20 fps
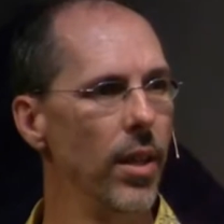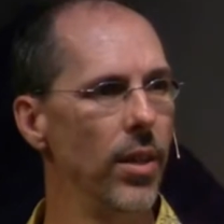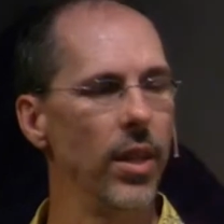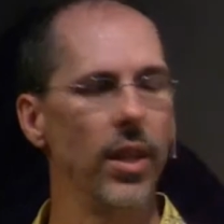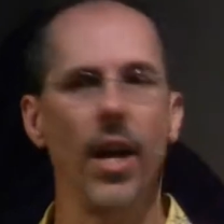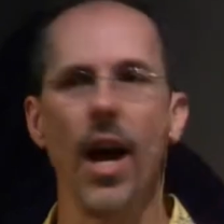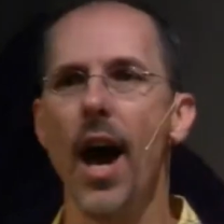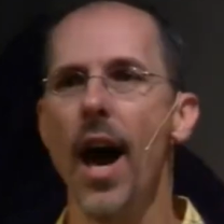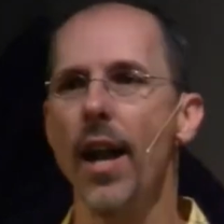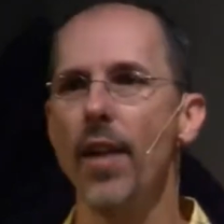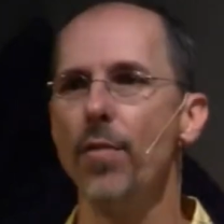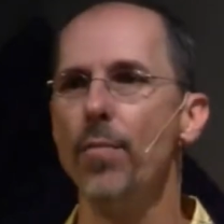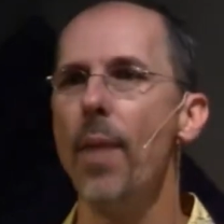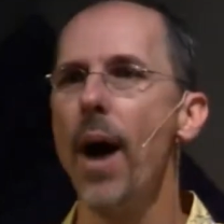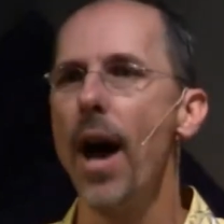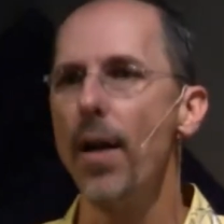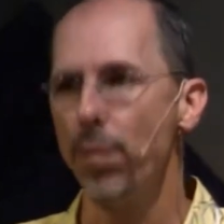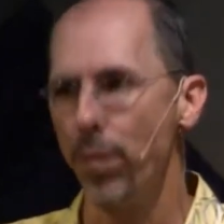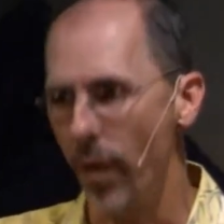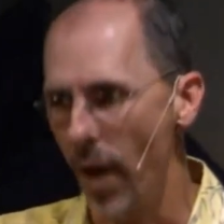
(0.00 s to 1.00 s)
The God of
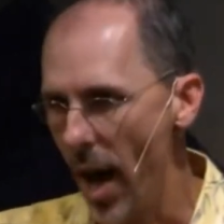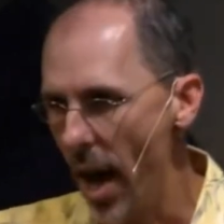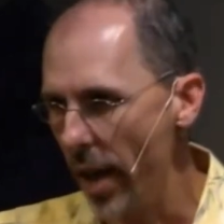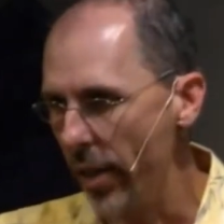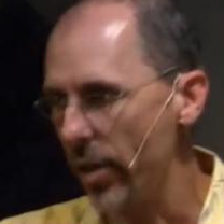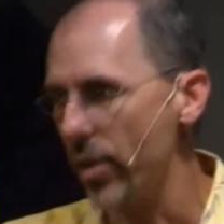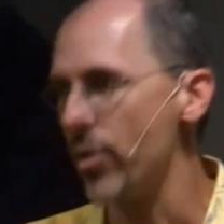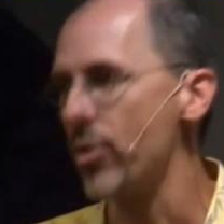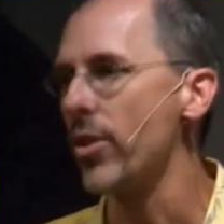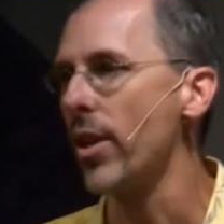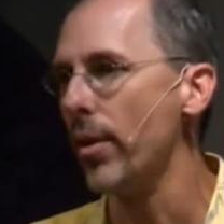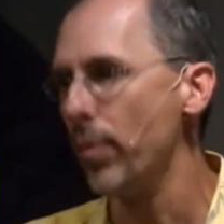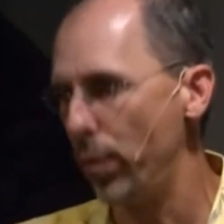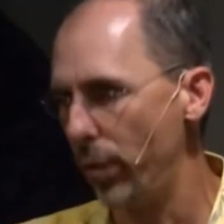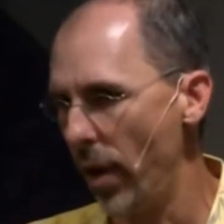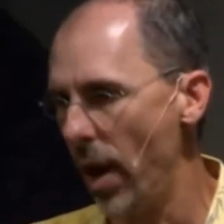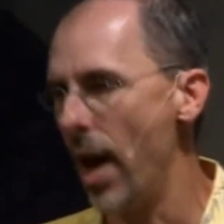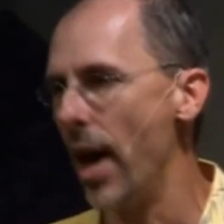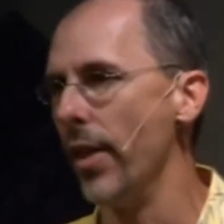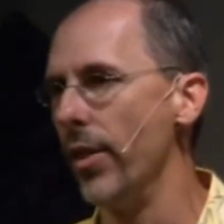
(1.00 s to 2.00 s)
my father's
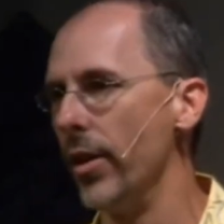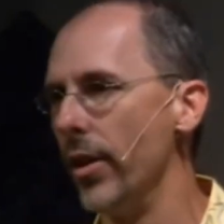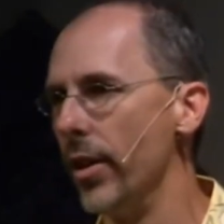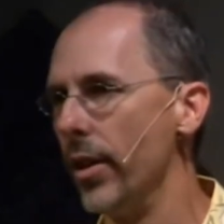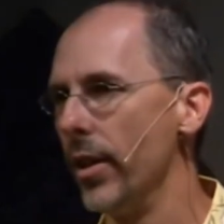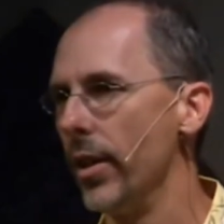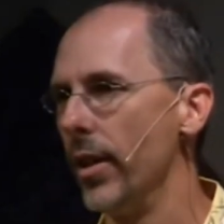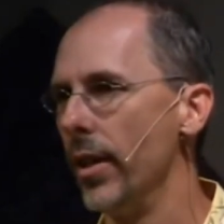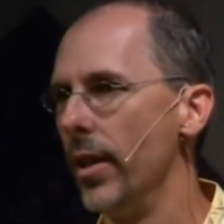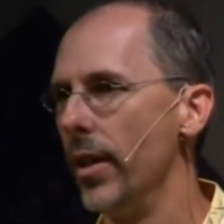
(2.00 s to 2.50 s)
father.